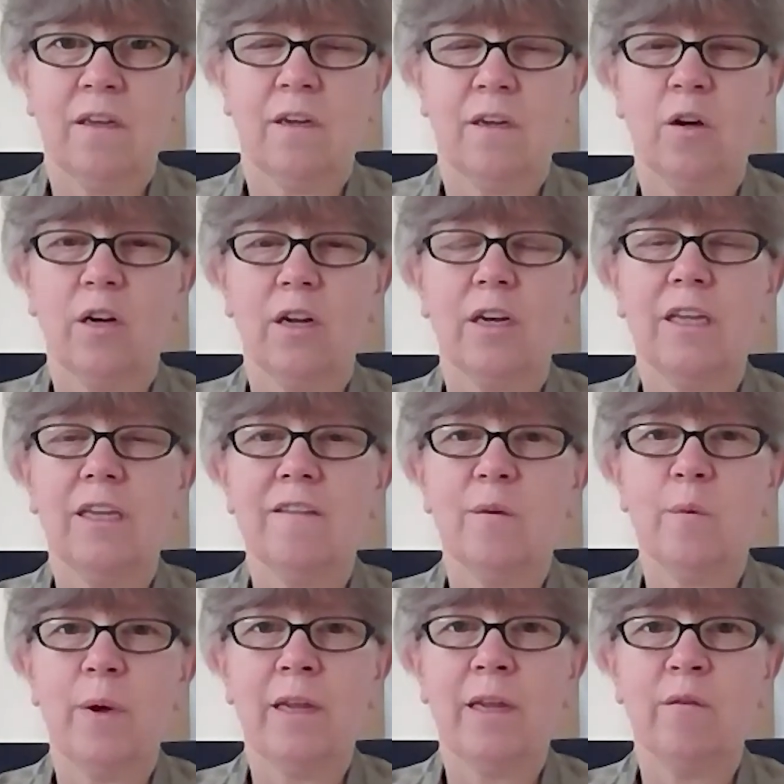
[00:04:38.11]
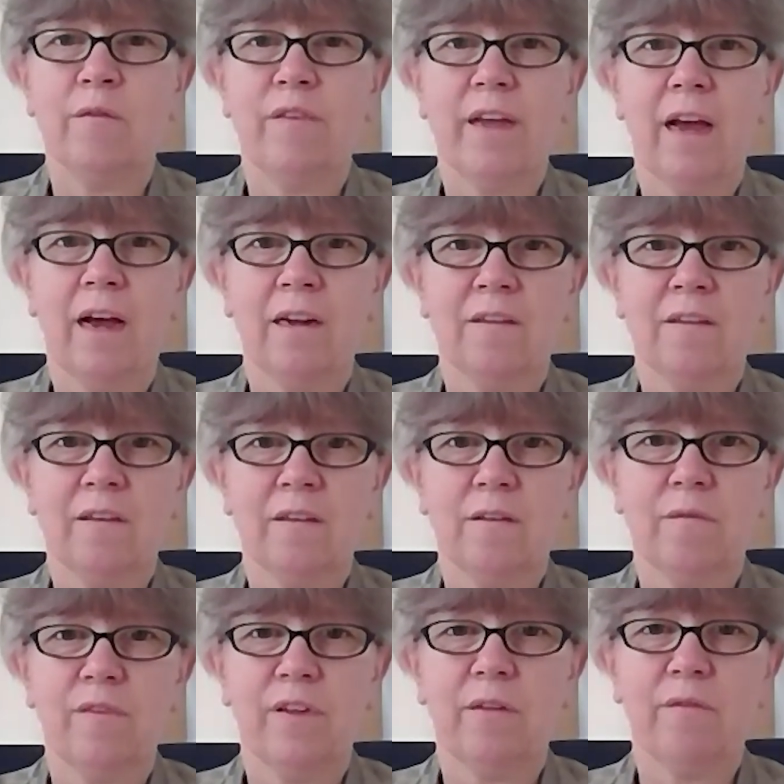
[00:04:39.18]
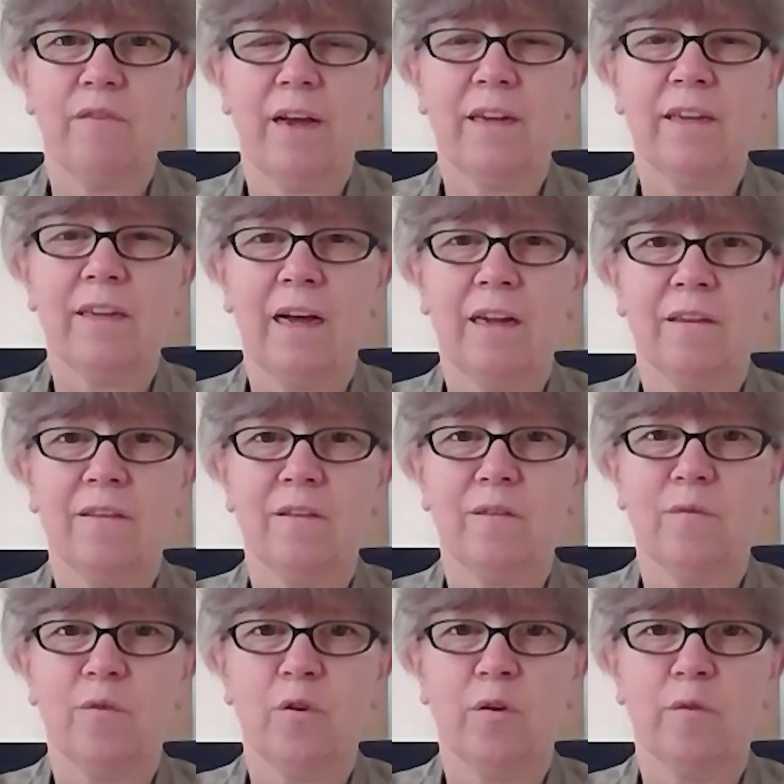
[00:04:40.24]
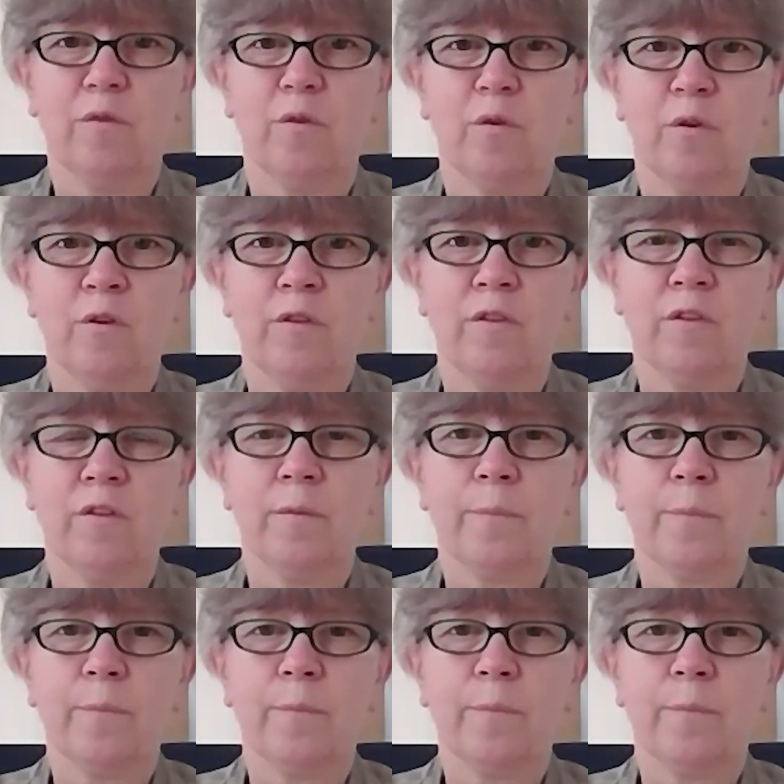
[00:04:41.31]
Not an easy way to find answers for, of course,